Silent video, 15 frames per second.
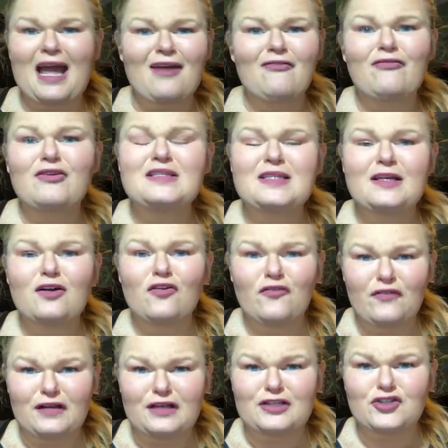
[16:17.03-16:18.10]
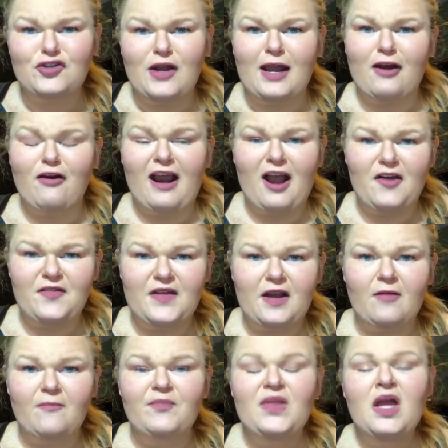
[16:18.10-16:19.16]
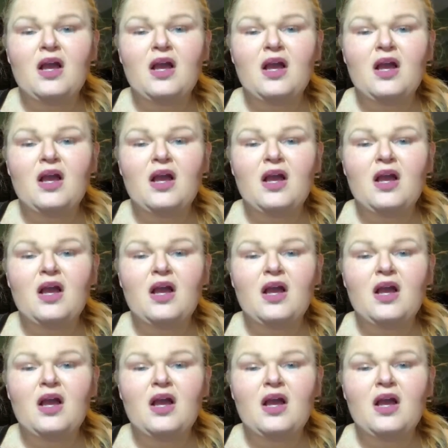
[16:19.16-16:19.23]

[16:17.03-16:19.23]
every single fitness tracker out there.